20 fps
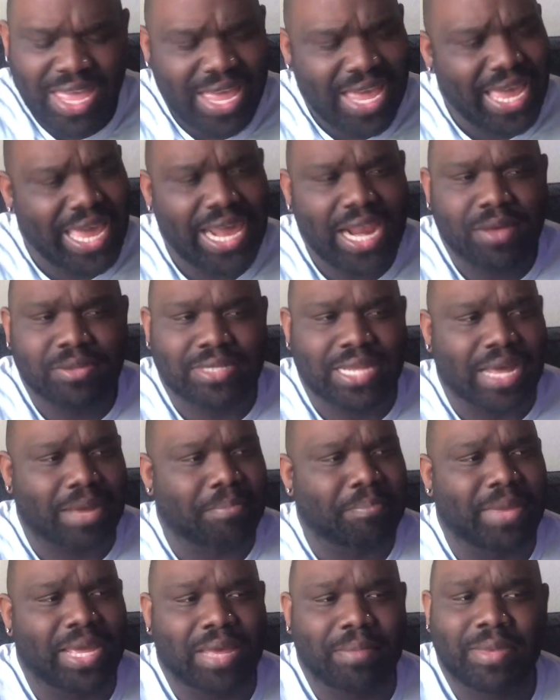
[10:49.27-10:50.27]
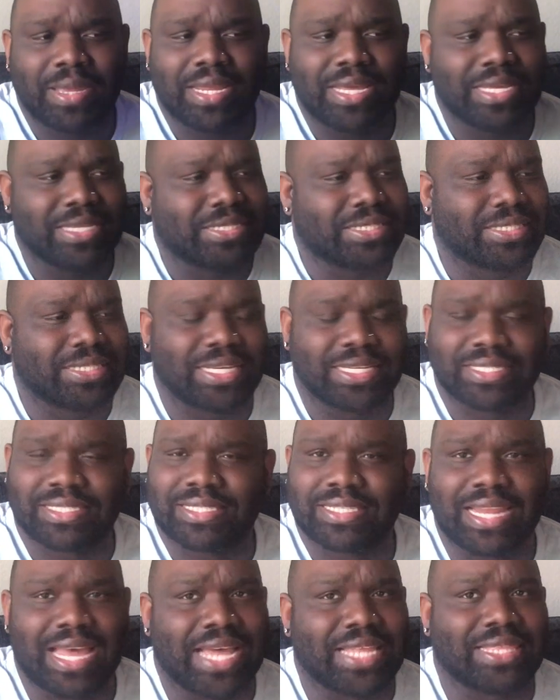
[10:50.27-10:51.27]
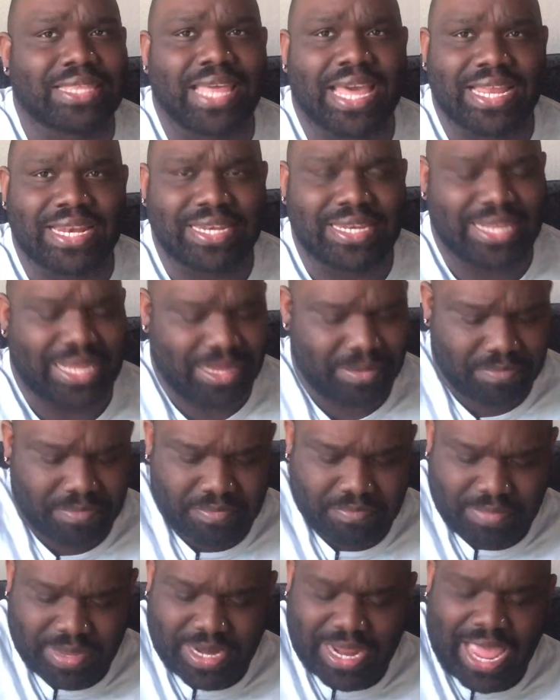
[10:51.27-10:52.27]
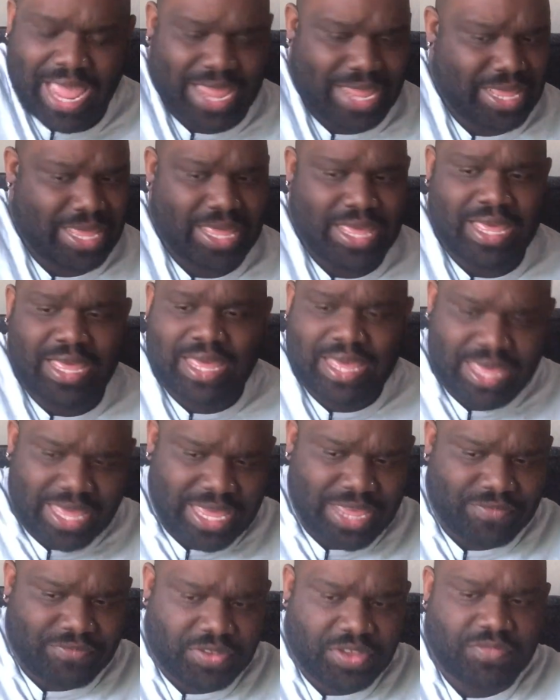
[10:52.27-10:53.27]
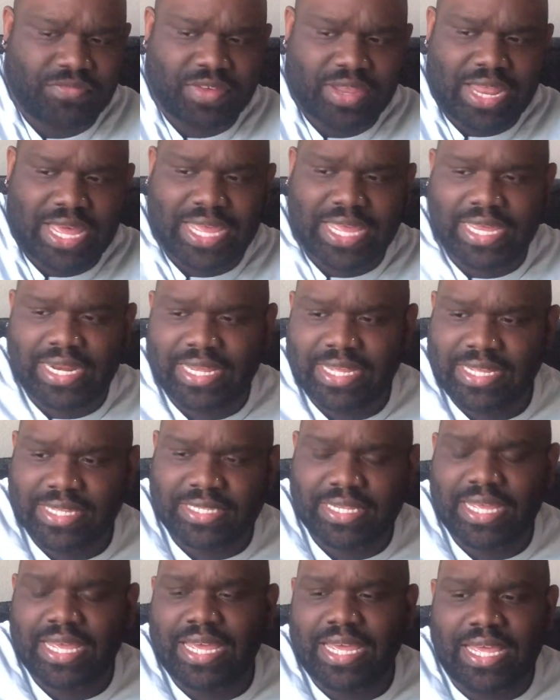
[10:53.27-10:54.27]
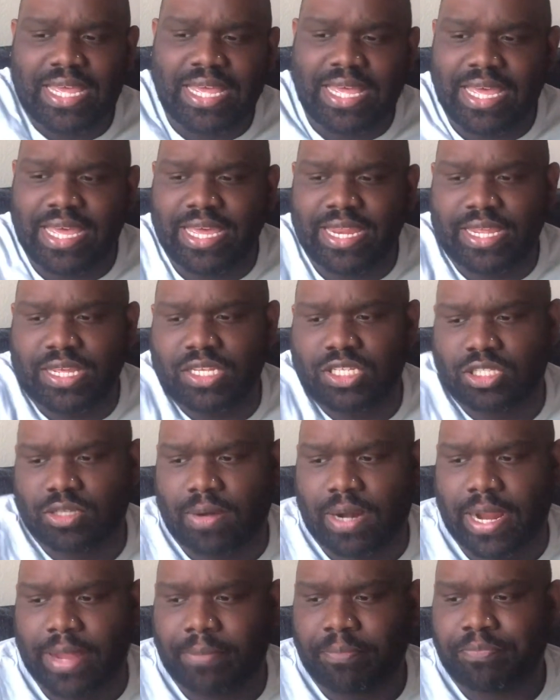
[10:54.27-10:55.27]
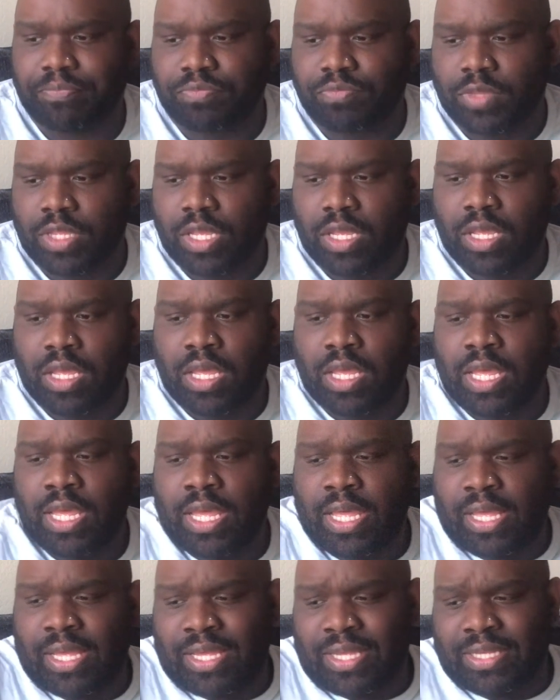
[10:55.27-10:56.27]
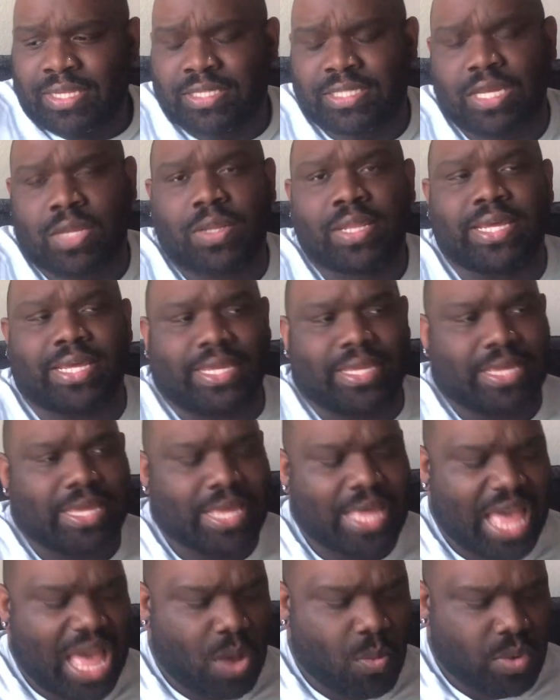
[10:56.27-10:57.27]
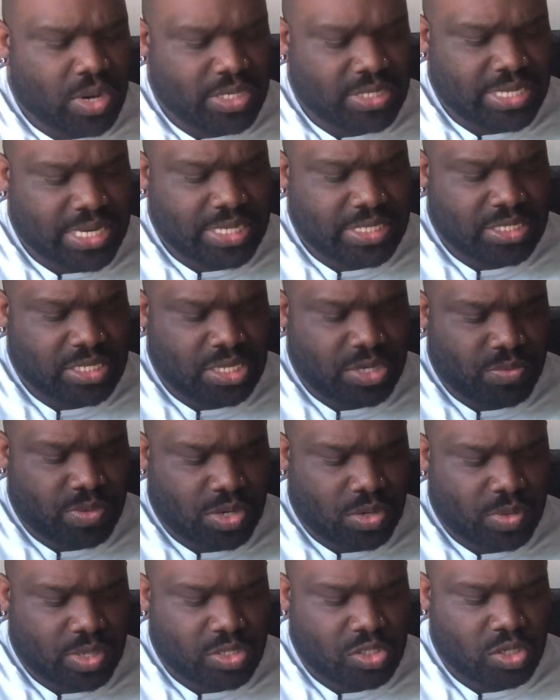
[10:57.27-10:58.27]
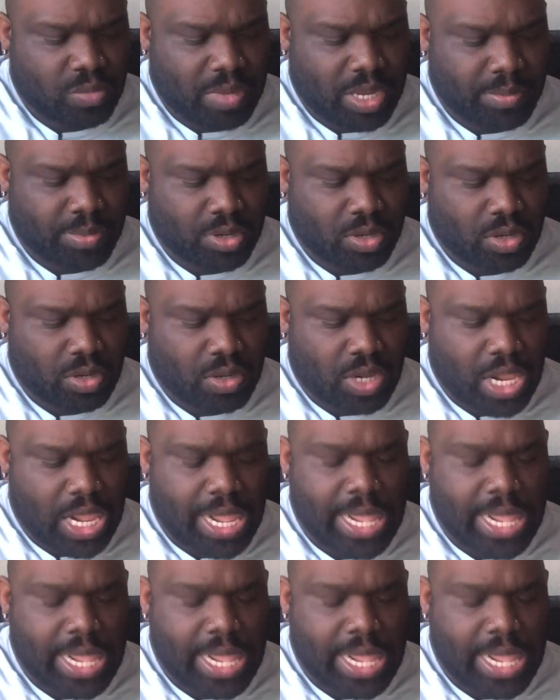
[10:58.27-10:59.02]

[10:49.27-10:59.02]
And I was like, ma'am, it's not that deep. But hey, if you feel like it is, right? So Lee, I want to say this to you real quick too, baby girl.